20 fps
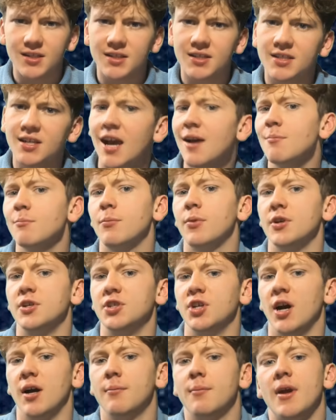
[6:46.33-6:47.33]

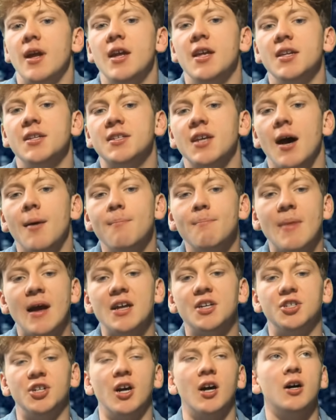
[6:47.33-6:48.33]
Temperature is a
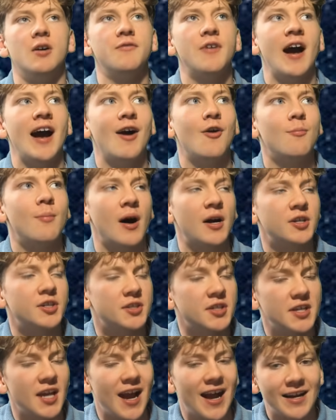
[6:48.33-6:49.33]
measure of how much
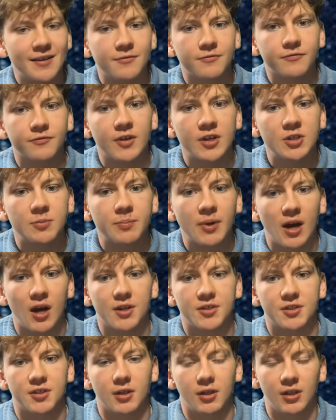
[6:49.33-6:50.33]
the average
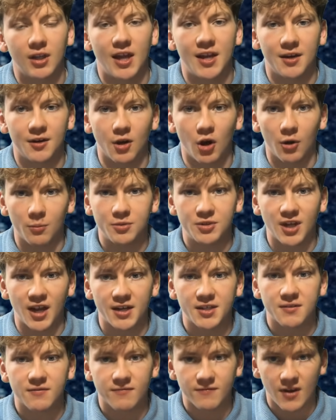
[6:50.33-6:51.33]
particle in an
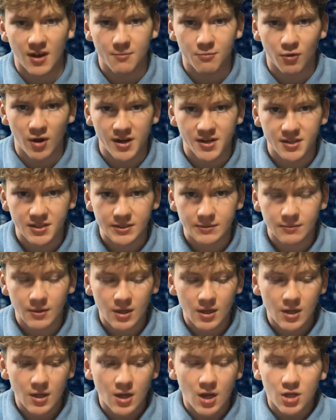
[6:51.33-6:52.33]
object vibrates.
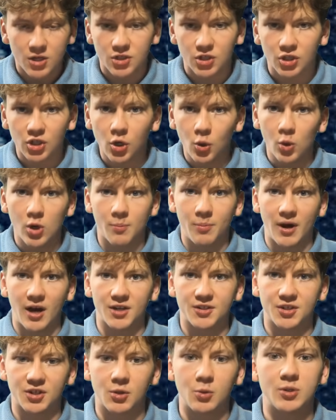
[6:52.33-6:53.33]
To cool a
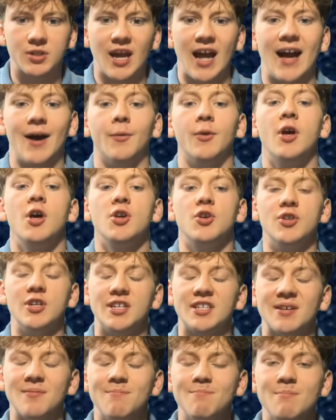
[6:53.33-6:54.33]
particle down, you
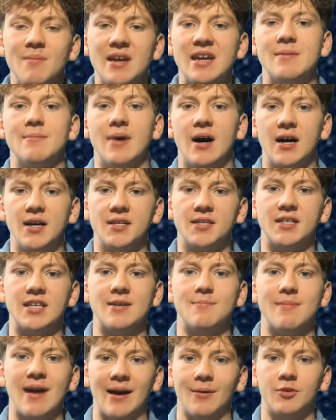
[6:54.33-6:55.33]
need to minimise the
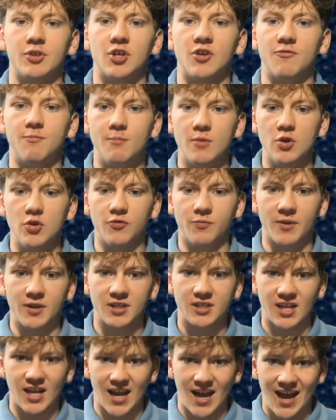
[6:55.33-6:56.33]
amount of
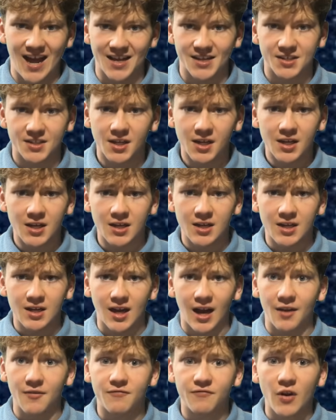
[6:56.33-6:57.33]
movement it has,
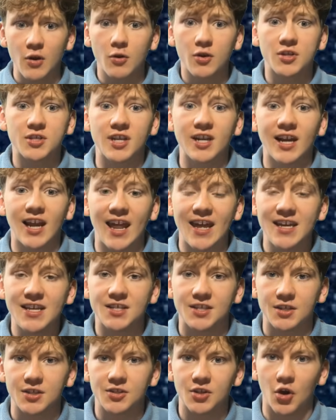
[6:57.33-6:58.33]
and focusing
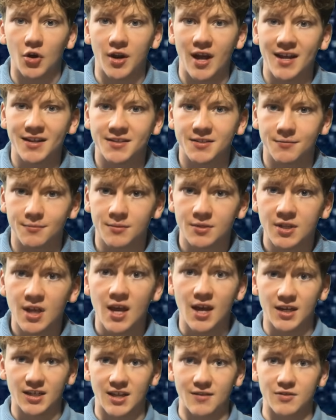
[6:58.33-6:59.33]
lasers on atoms
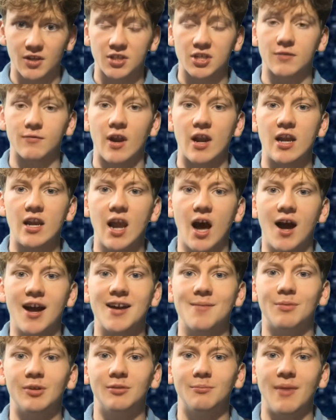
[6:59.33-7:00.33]
gives us a
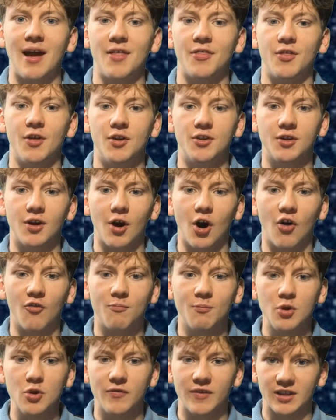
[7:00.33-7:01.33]
reliable method of
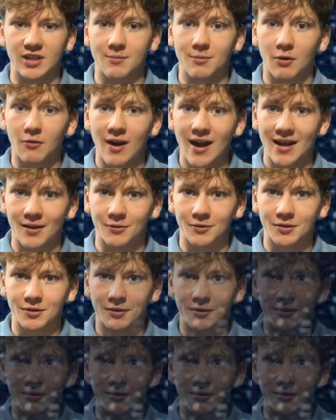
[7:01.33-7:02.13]
moving them around.